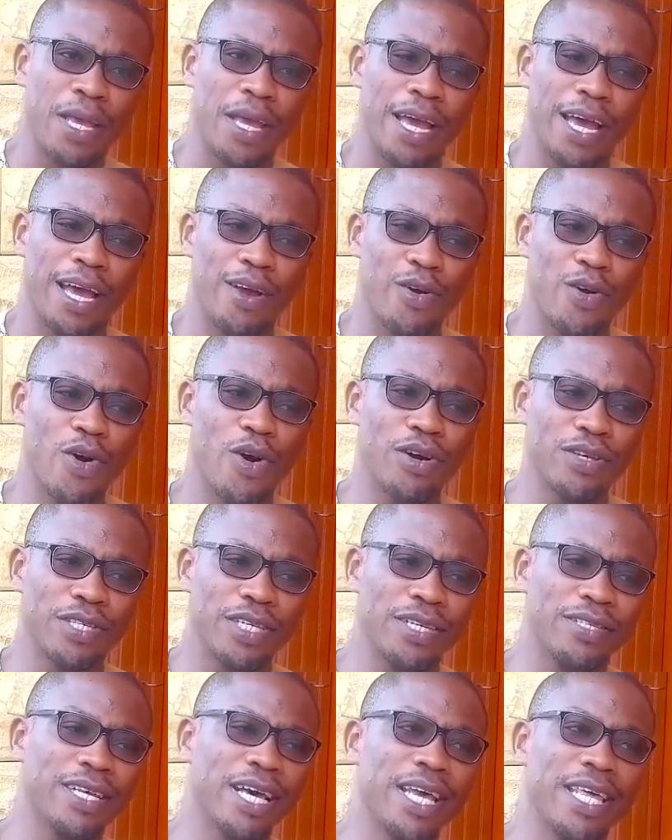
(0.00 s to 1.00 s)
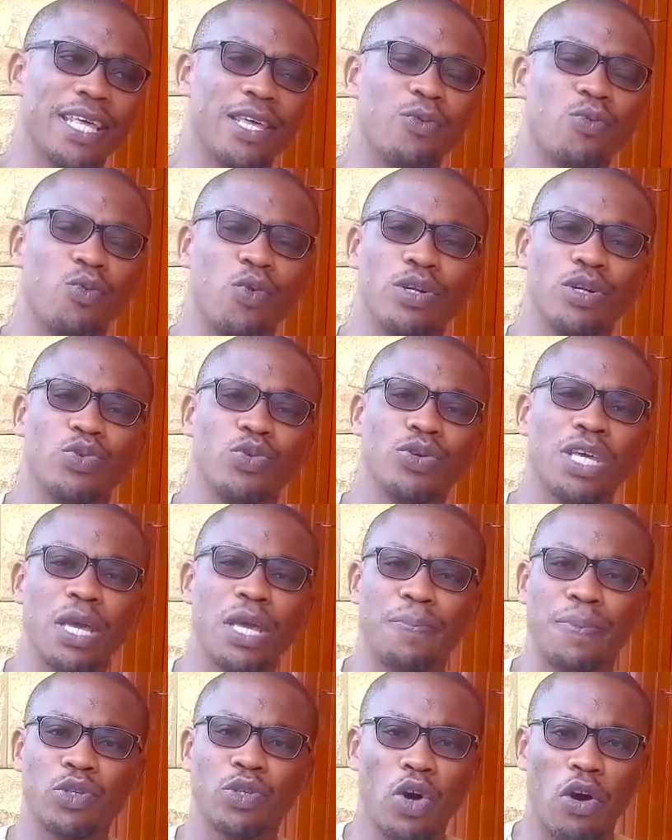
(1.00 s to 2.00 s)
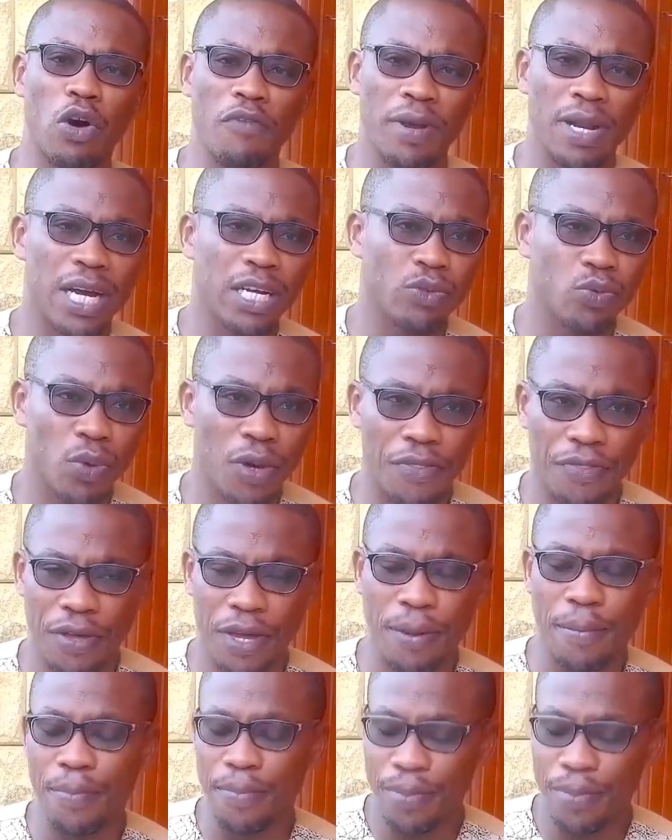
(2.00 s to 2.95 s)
and God says that he wants to keep his covenant with them.